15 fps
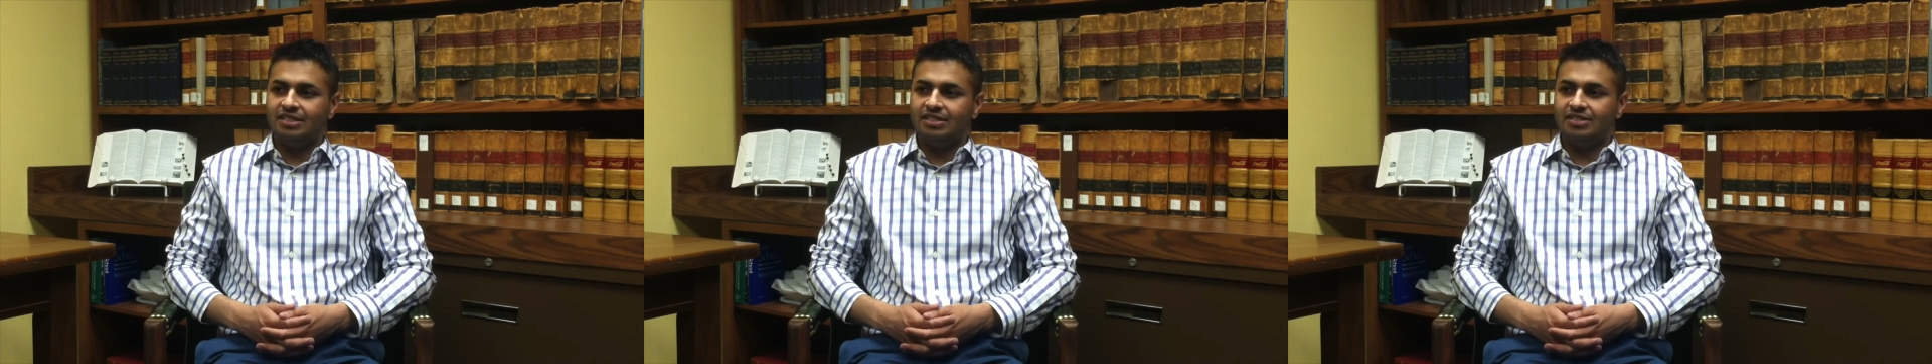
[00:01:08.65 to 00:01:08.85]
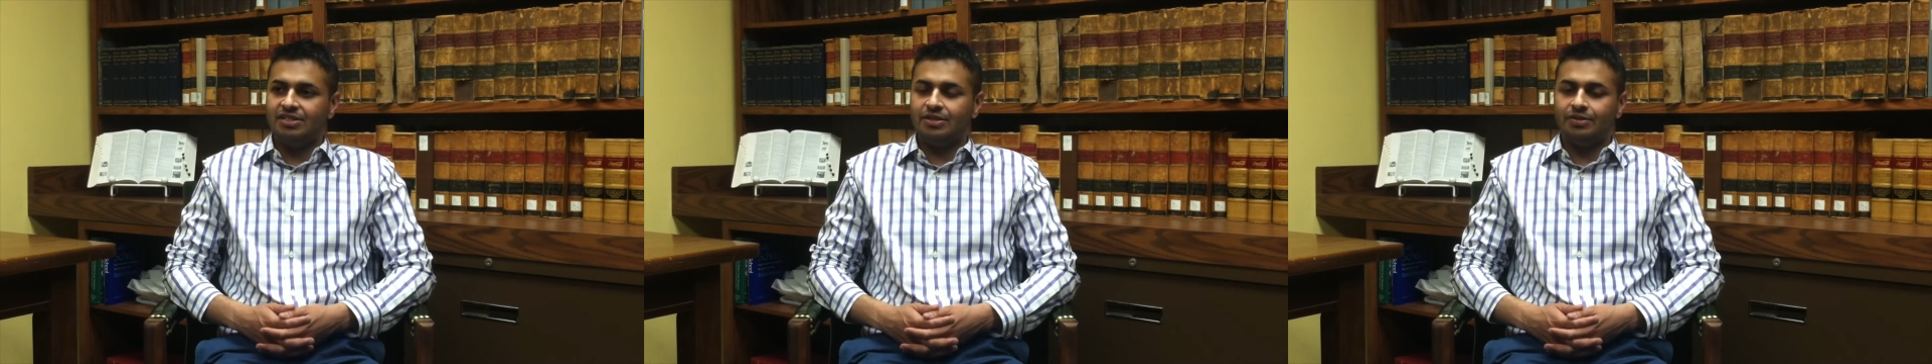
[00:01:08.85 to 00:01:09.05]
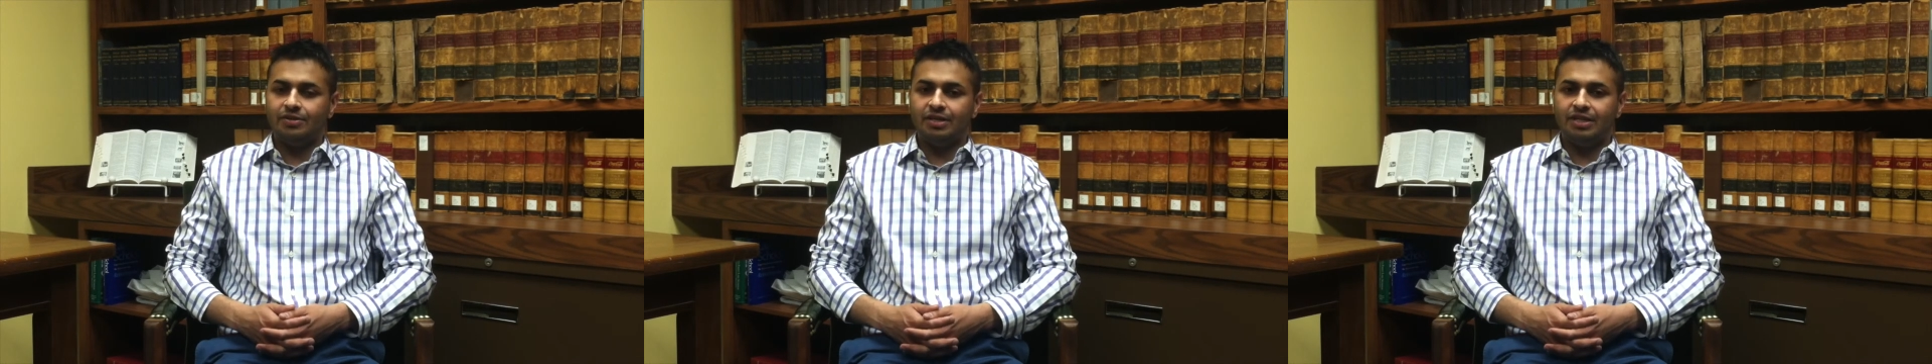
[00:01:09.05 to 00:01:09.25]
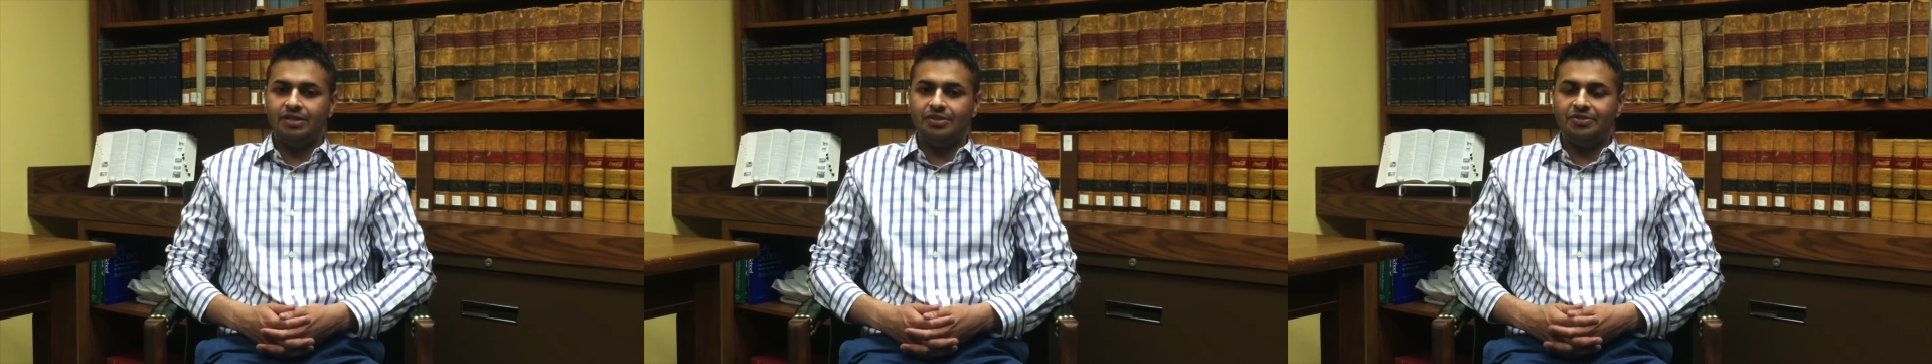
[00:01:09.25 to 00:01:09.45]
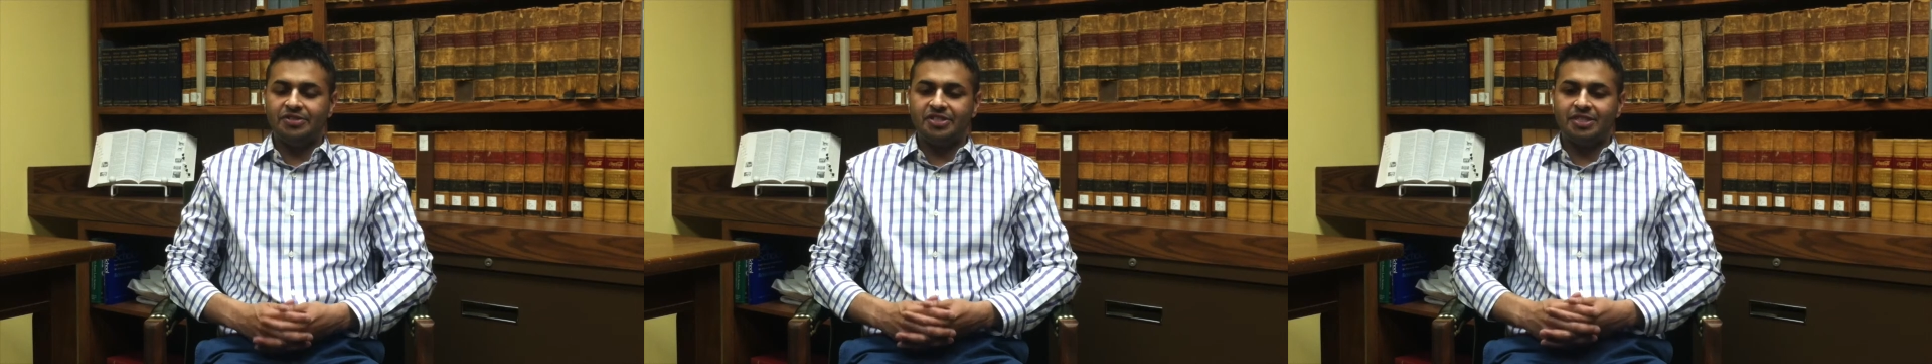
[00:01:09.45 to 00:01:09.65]
So uh,
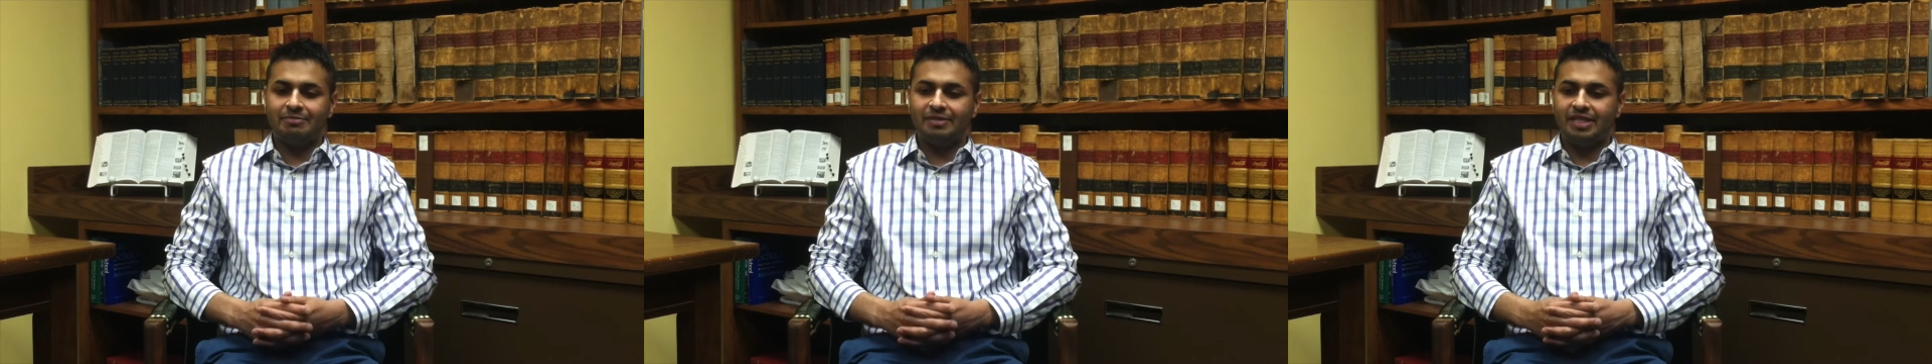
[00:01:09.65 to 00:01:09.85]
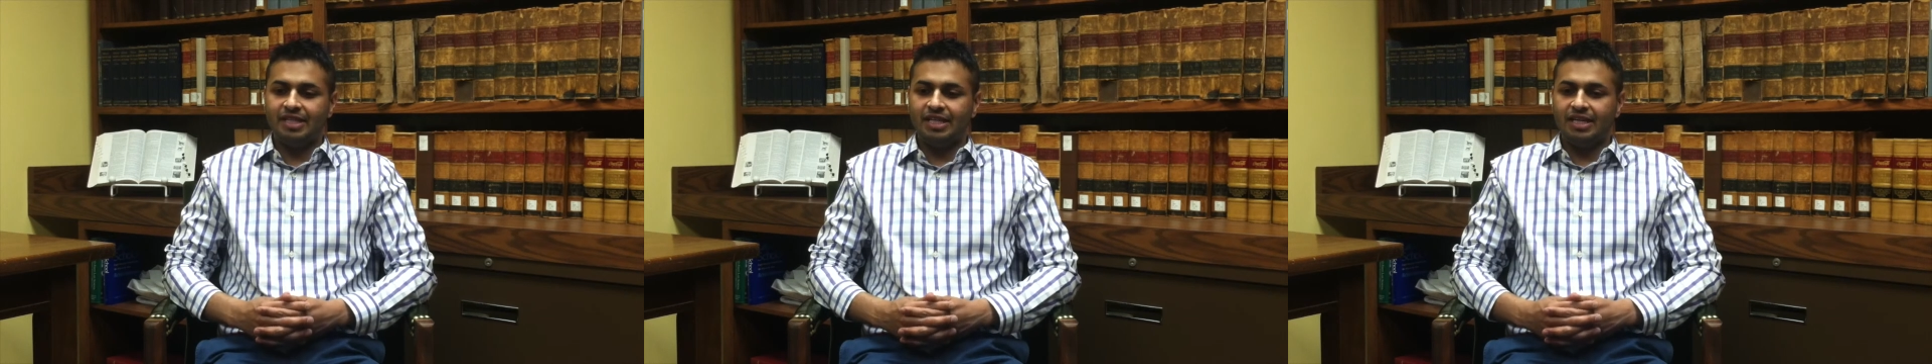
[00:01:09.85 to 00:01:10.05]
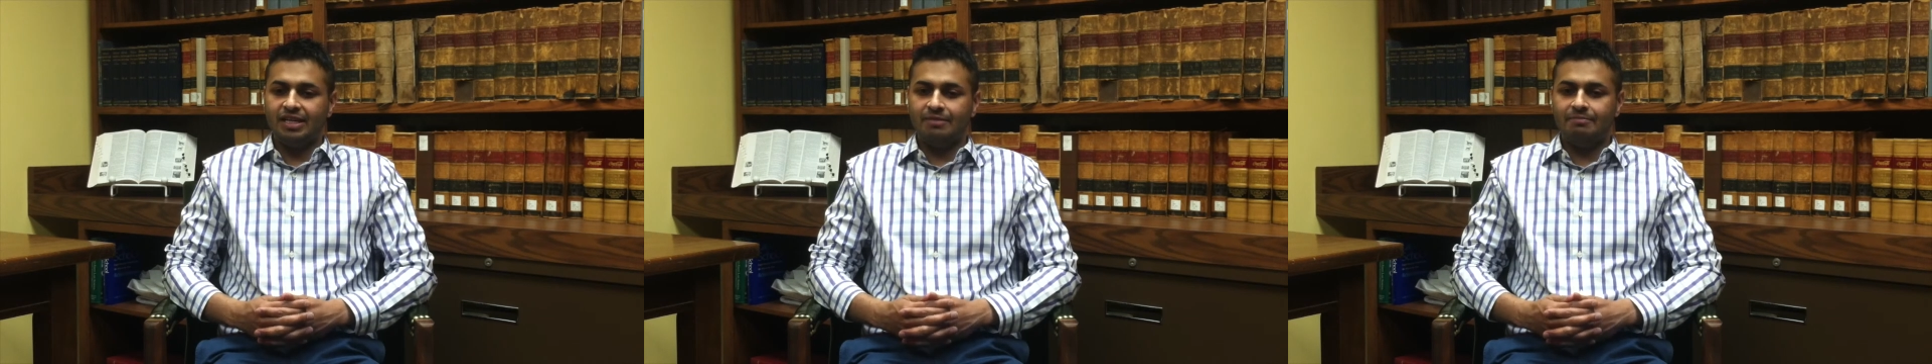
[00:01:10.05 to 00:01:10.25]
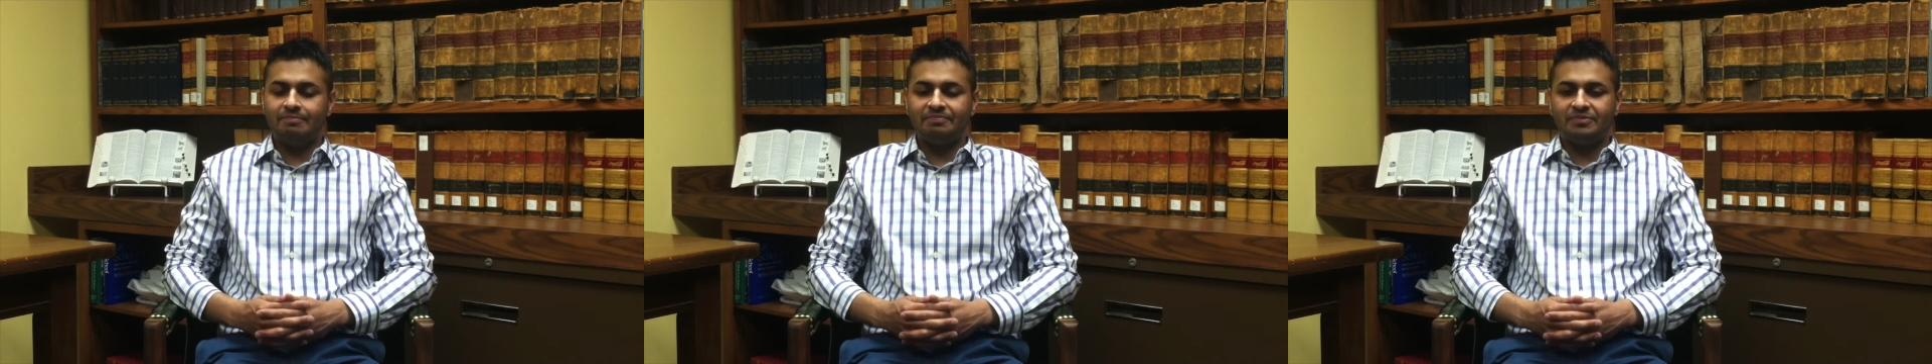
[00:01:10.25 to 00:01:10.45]
those are some of the uh,